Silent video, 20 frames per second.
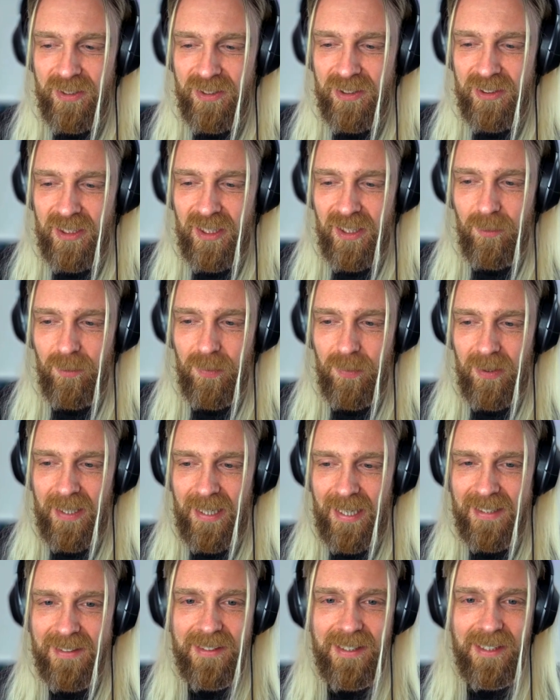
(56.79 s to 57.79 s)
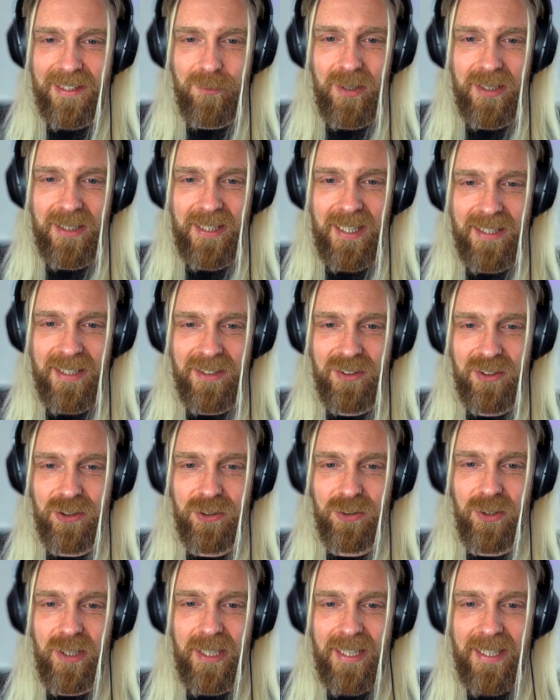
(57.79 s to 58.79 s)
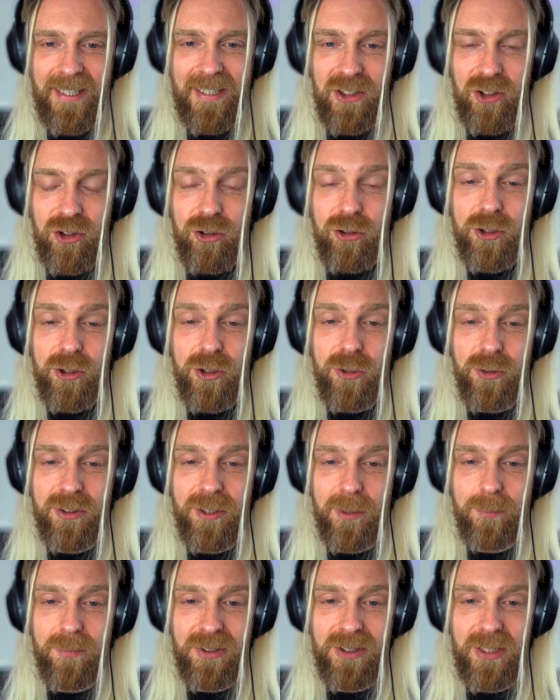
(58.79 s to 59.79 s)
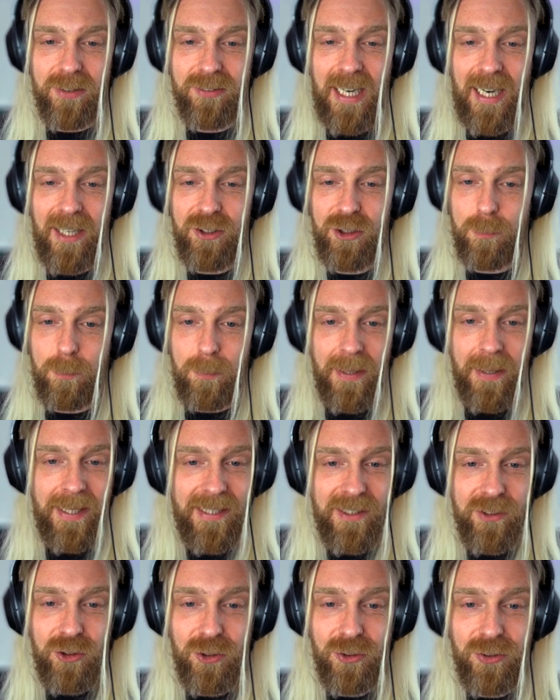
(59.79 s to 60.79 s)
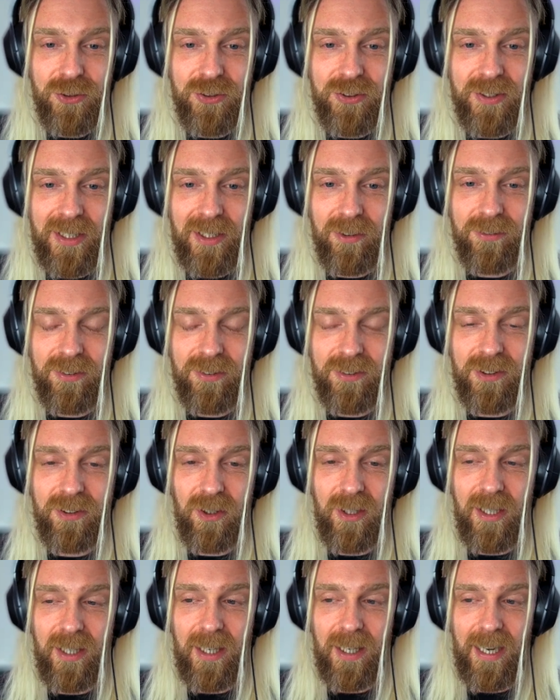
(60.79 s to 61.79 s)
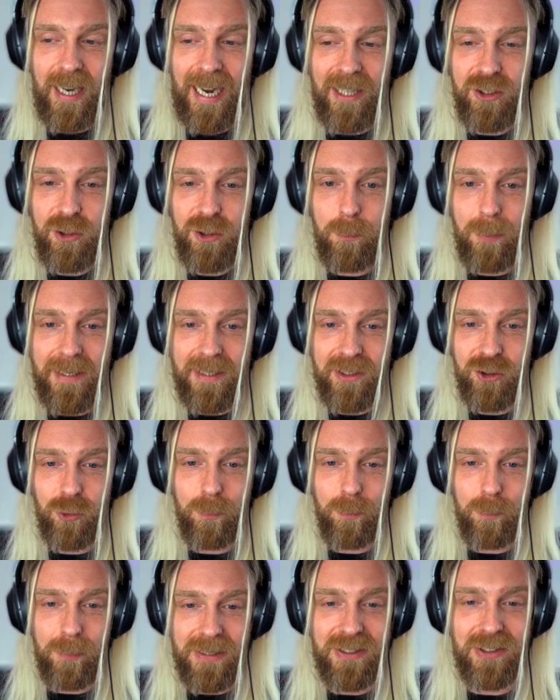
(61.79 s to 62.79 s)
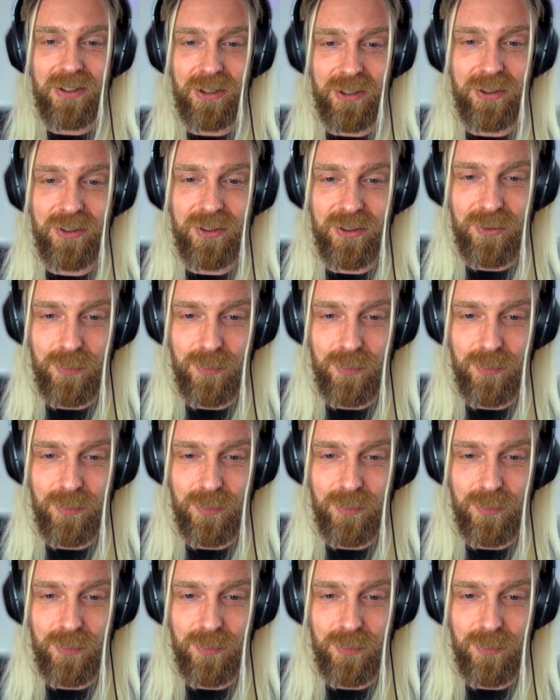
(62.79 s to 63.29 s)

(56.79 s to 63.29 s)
start by asking my guests to introduce themselves. How do you pitch yourself and how do you pitch your business as